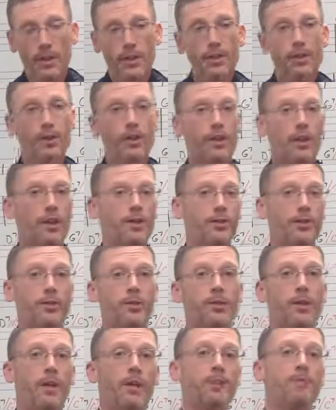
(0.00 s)
You could also
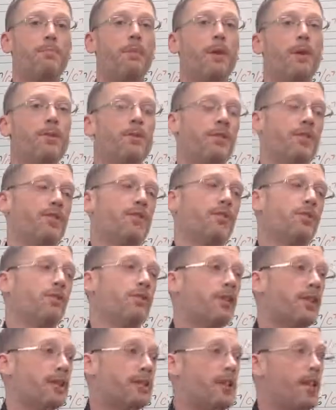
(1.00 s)
transpose it. So
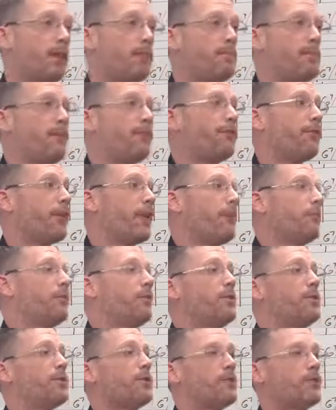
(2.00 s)
you could take B-flat
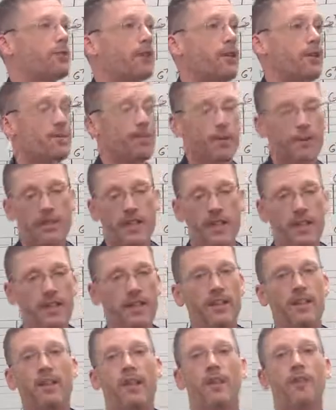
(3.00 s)
blues and transpose to any
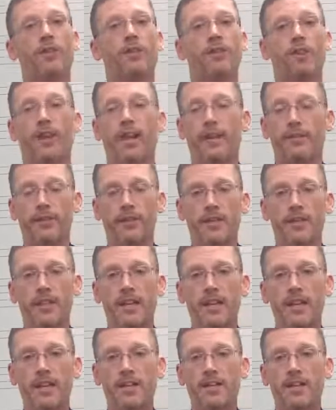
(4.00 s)
of the other 11
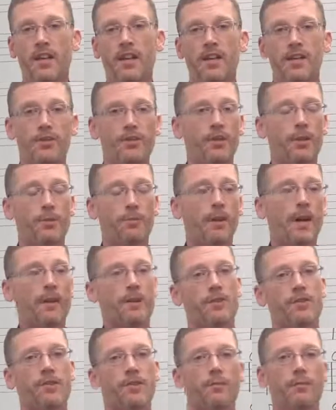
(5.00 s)
keys. So you could
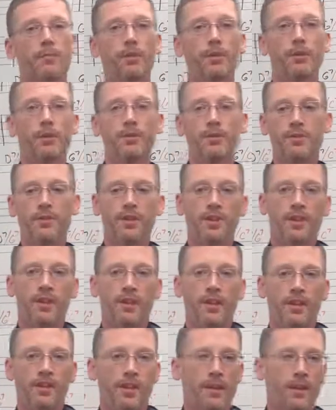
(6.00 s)
practice your blues
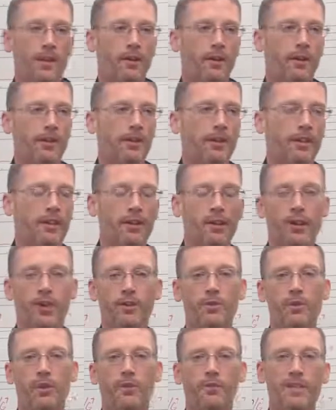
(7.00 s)
in all
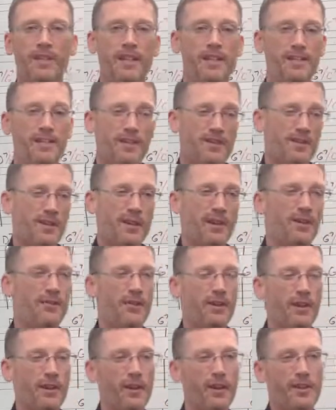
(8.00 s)
12 keys, and you're
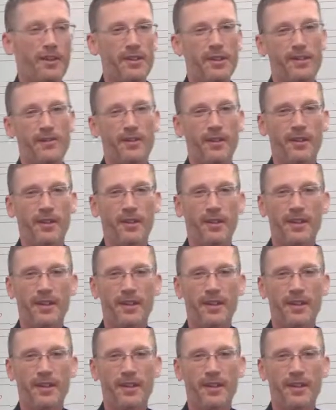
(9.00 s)
covering all the different